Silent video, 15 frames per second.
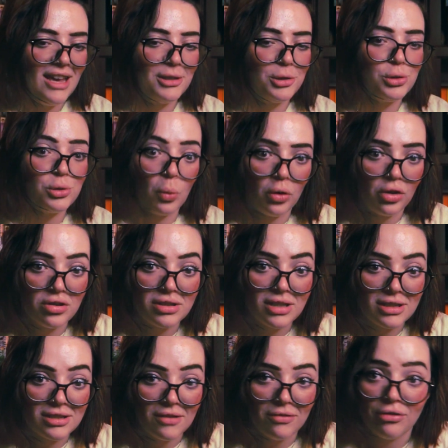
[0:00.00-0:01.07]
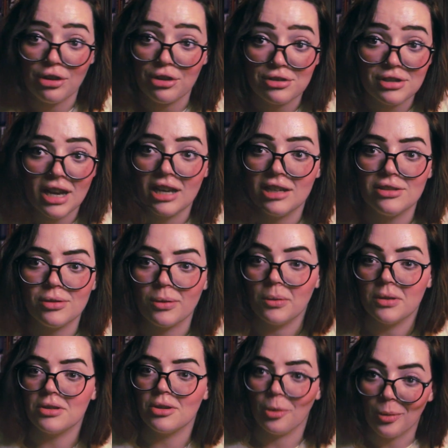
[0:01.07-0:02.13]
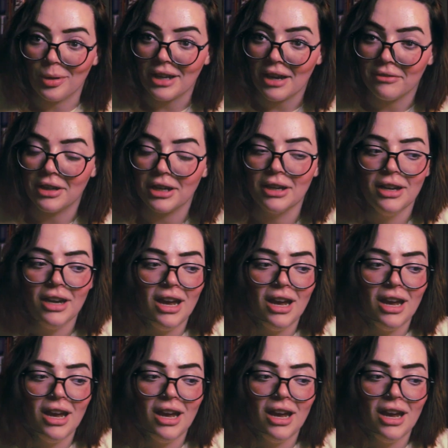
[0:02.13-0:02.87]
source is a first-hand source or whatever.